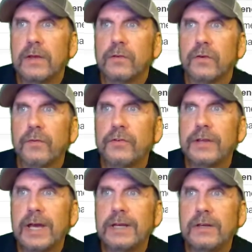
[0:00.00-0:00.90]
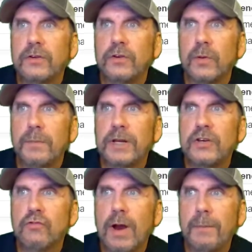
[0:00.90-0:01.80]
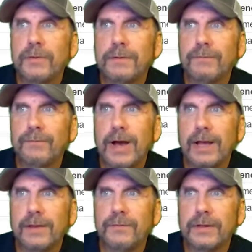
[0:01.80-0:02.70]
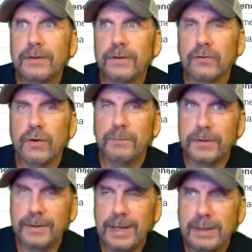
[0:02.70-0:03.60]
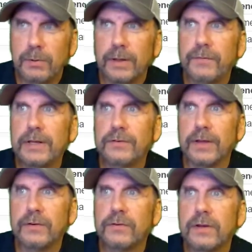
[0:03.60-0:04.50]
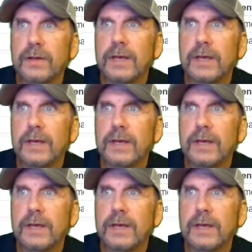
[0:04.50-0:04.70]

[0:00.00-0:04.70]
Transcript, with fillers: So first thing I need to do, I'm going to drop the file if it exists, drop the table if it exists.